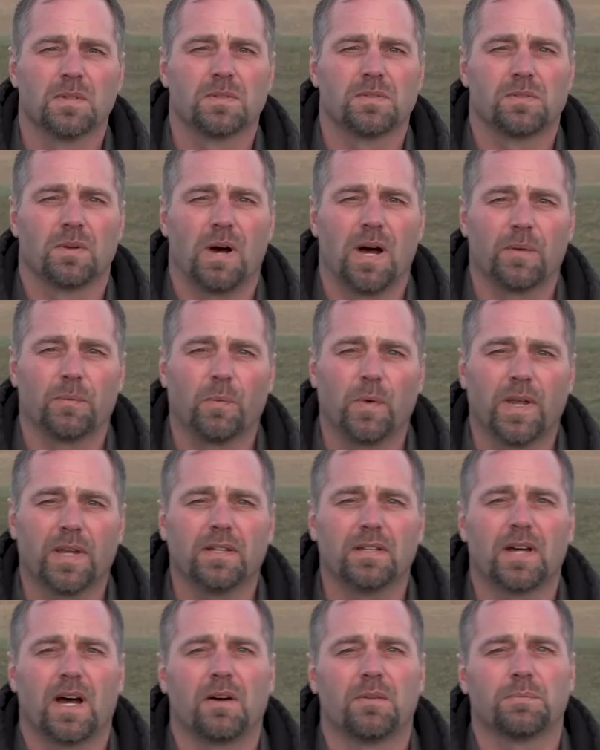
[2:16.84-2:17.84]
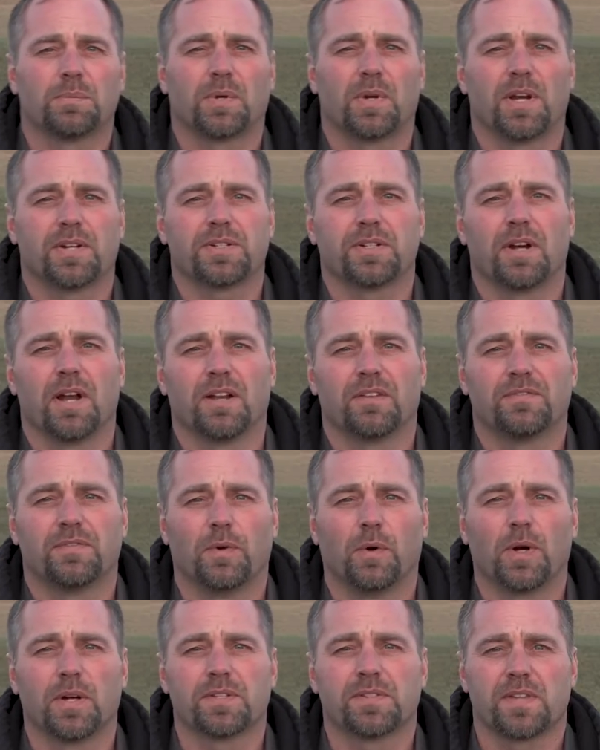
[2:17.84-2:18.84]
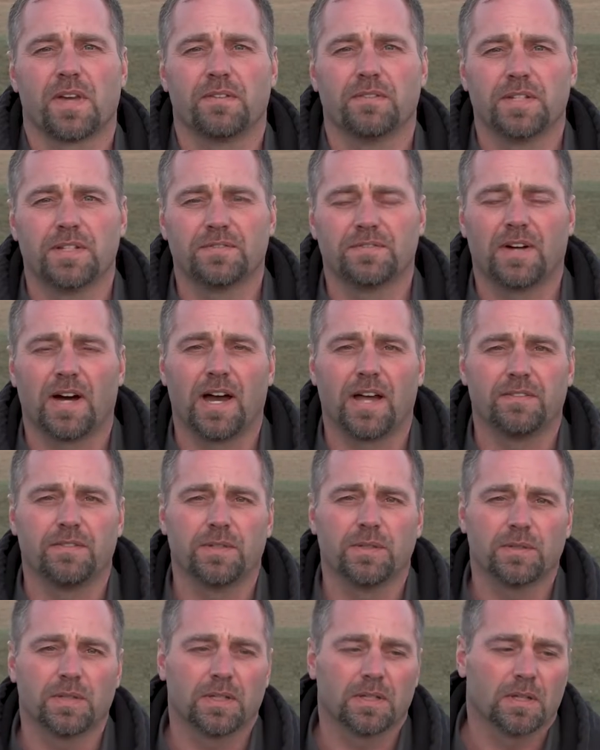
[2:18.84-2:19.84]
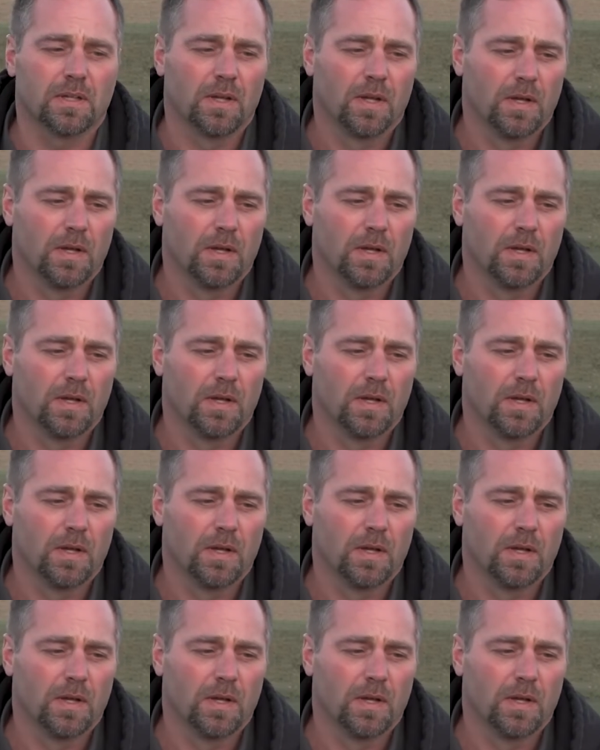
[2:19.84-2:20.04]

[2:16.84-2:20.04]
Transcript: So on wing down pressure on a 475 unit,